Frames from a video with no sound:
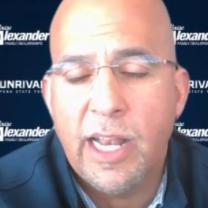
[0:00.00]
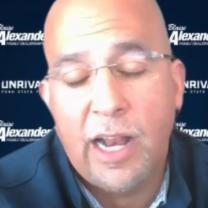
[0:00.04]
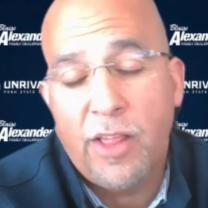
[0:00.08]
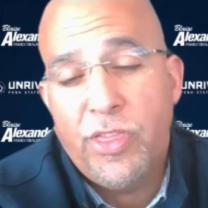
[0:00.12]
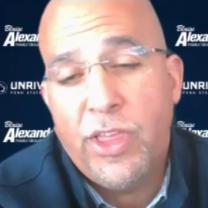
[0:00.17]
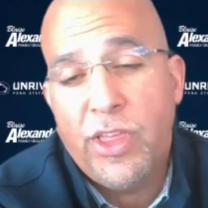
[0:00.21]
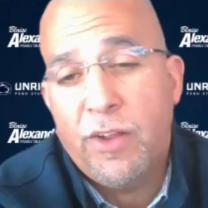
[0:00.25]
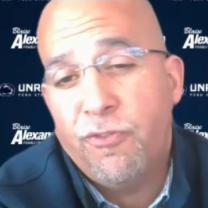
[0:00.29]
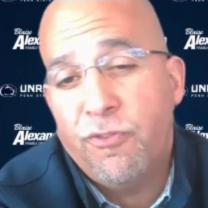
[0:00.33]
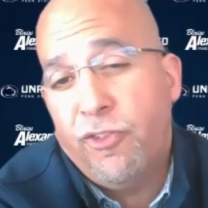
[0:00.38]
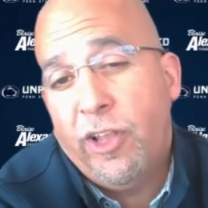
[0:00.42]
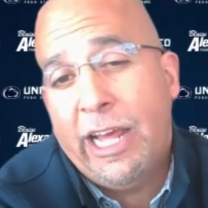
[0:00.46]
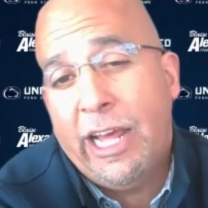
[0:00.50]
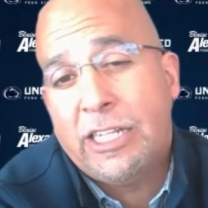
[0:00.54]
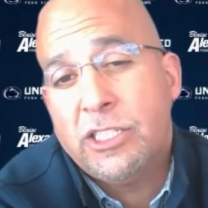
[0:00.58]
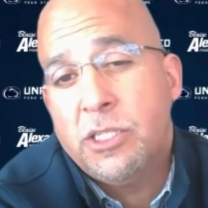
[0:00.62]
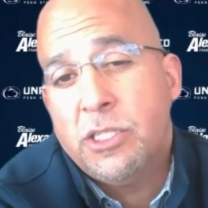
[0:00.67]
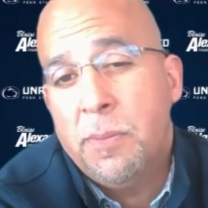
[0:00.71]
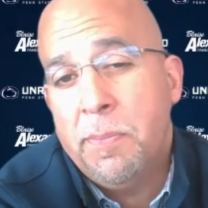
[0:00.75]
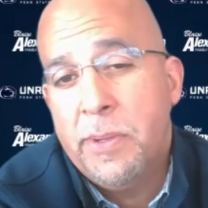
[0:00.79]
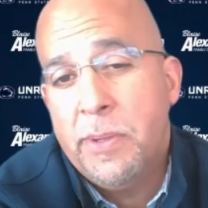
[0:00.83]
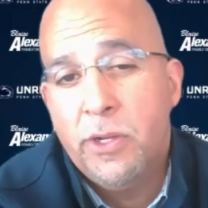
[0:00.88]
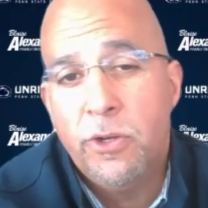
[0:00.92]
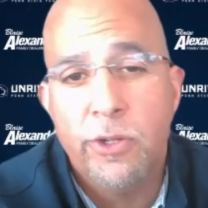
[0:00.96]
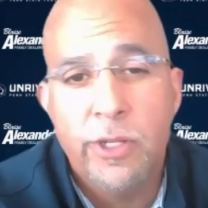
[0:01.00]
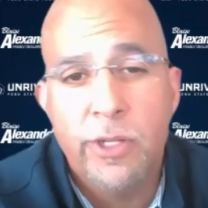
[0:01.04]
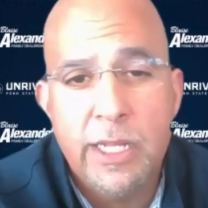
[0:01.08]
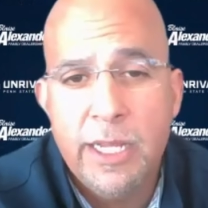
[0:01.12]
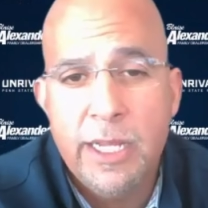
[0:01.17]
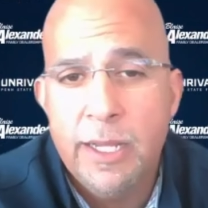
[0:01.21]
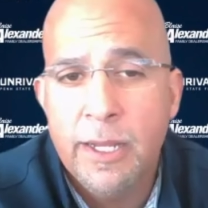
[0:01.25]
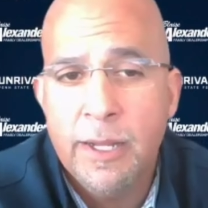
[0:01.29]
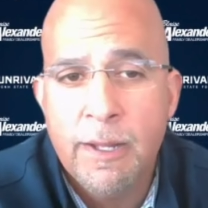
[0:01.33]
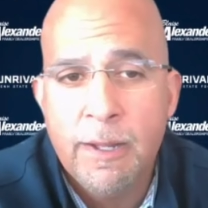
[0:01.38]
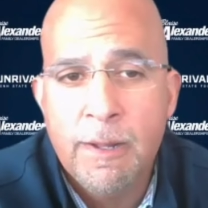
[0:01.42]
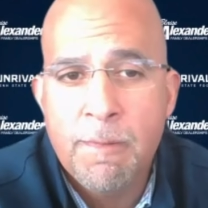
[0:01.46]
And I think
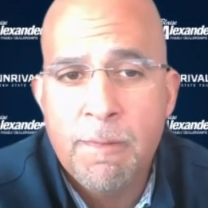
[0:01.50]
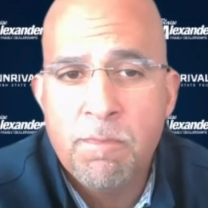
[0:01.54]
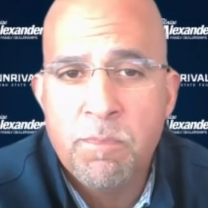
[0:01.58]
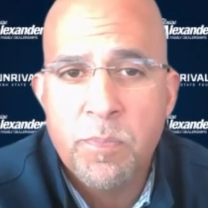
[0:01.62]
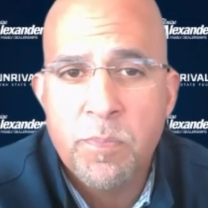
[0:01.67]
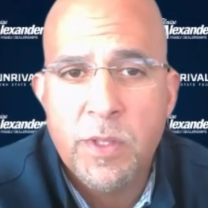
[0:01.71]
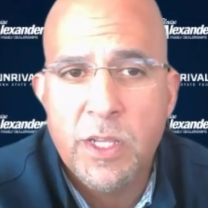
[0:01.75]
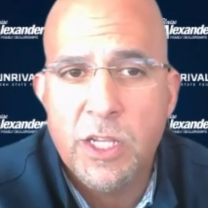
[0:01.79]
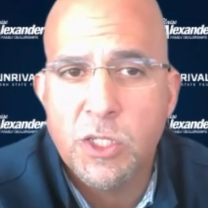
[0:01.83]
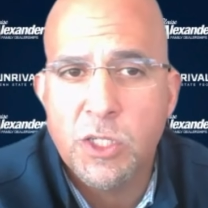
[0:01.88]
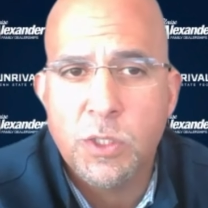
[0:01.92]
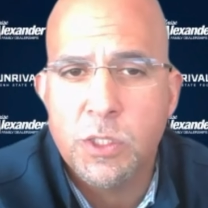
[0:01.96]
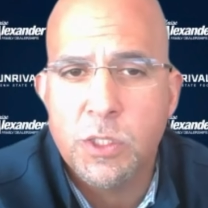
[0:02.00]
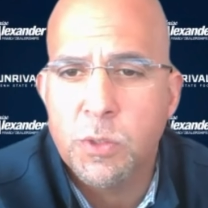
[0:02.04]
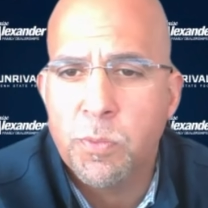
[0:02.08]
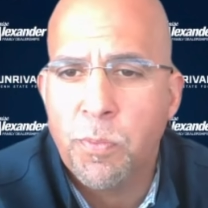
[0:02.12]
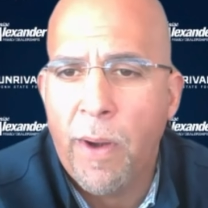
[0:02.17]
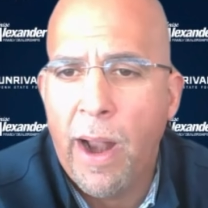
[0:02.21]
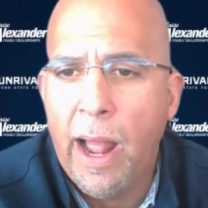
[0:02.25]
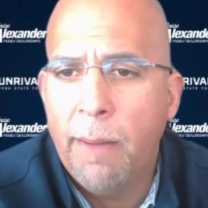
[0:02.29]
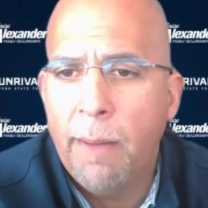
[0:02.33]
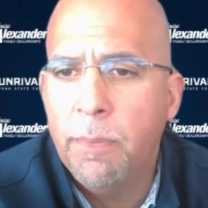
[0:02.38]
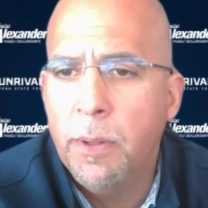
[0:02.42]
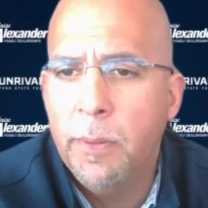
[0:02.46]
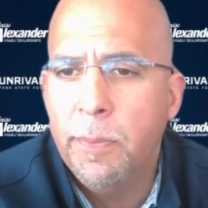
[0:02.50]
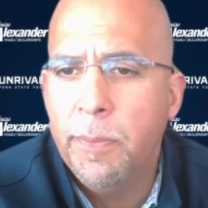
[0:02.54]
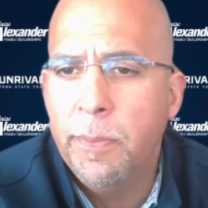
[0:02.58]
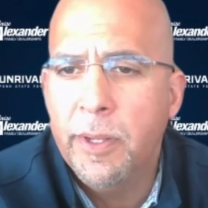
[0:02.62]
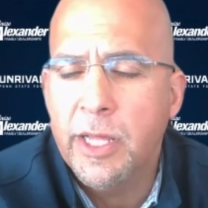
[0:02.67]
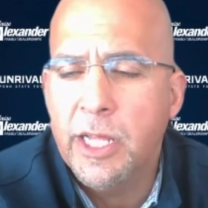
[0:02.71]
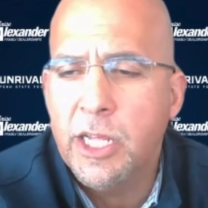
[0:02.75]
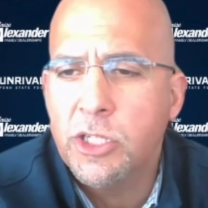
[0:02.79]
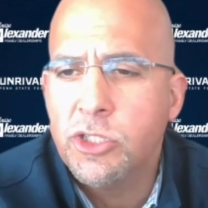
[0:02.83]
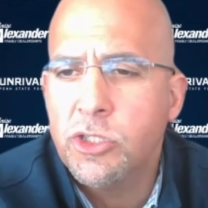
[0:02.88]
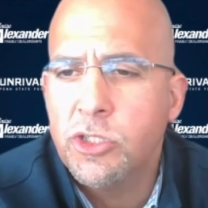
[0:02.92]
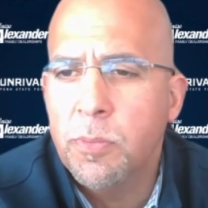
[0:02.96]
flexibility is
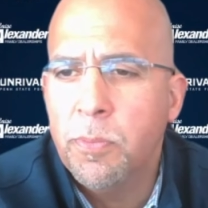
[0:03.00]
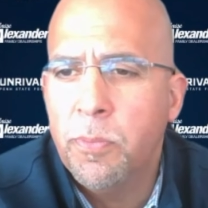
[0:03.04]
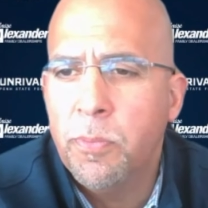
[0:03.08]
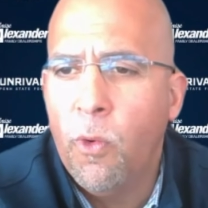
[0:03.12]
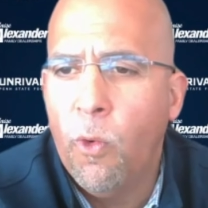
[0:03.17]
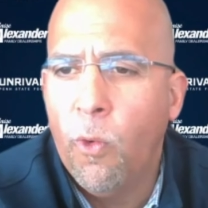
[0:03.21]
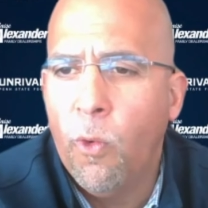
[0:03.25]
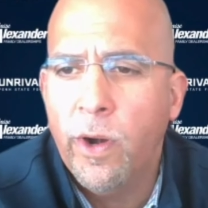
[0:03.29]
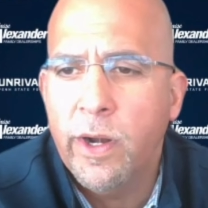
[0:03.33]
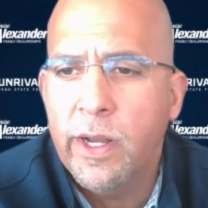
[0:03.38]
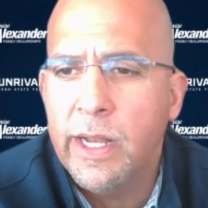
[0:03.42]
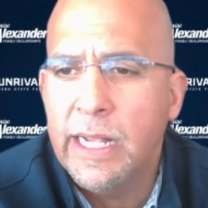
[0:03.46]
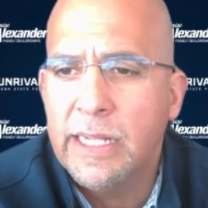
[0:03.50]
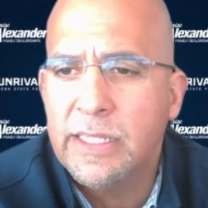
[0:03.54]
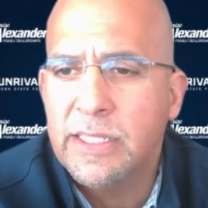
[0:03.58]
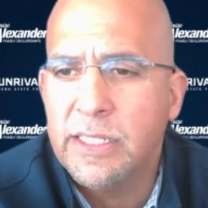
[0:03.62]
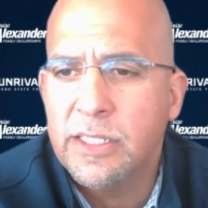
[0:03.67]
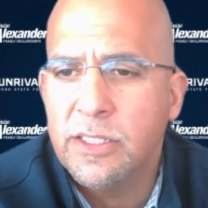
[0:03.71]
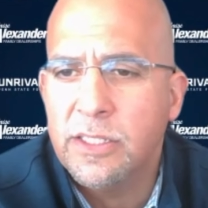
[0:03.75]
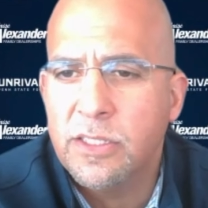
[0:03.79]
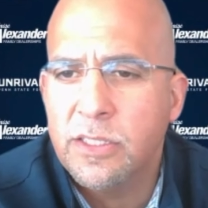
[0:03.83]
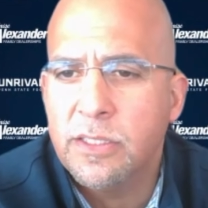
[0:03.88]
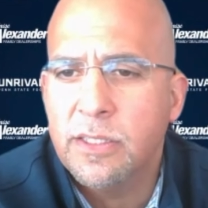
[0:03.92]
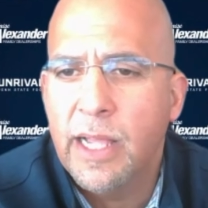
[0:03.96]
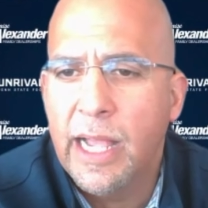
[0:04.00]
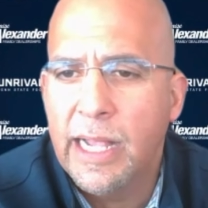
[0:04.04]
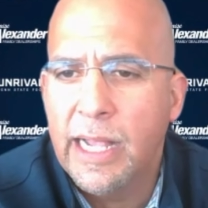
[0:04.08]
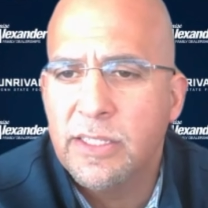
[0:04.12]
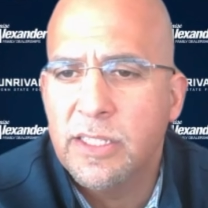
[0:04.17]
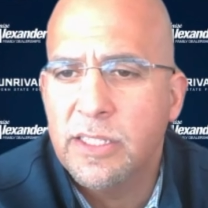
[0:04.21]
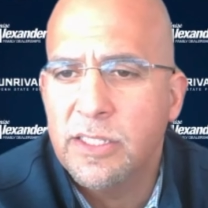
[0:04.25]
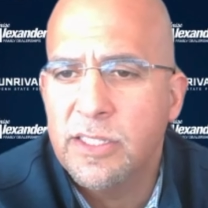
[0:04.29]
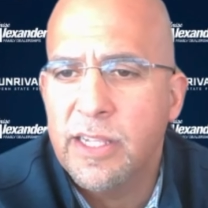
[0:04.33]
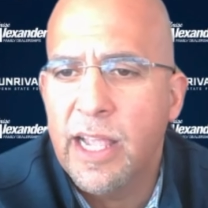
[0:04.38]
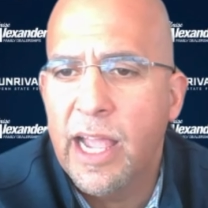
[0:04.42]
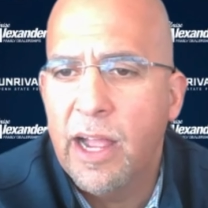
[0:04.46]
probably as important as
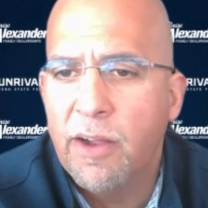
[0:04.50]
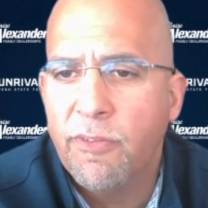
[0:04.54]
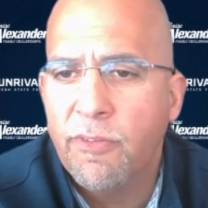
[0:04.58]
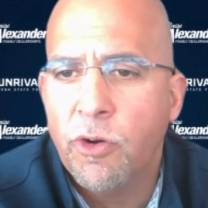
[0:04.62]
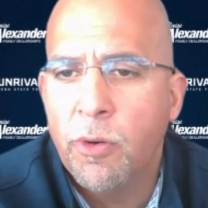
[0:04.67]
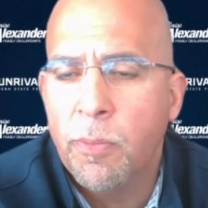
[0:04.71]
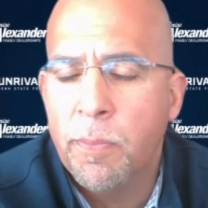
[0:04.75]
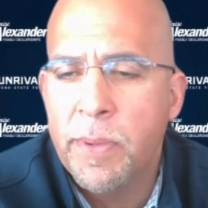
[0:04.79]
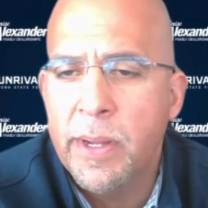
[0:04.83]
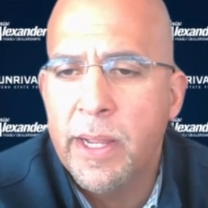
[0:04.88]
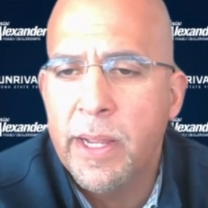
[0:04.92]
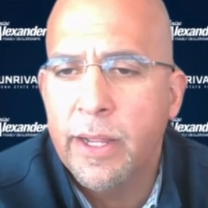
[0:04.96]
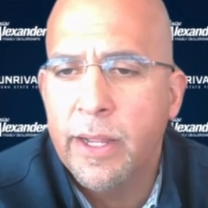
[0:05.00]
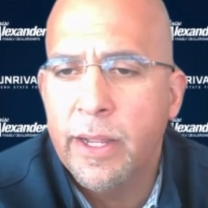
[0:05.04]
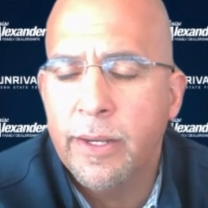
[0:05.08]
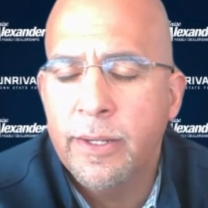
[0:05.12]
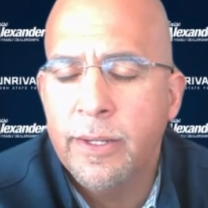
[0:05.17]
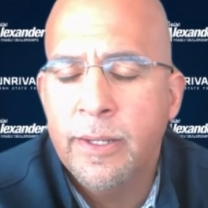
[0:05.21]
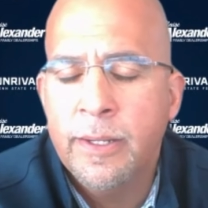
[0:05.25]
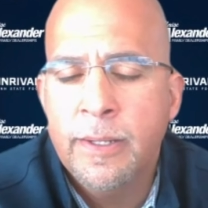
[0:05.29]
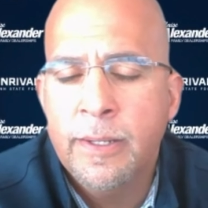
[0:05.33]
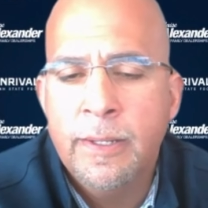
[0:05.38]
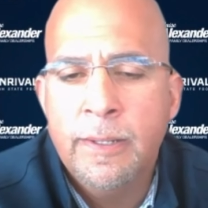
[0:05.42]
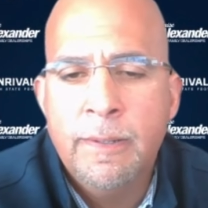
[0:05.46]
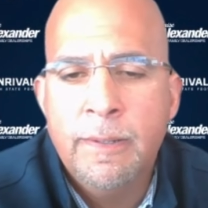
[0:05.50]
it's ever been.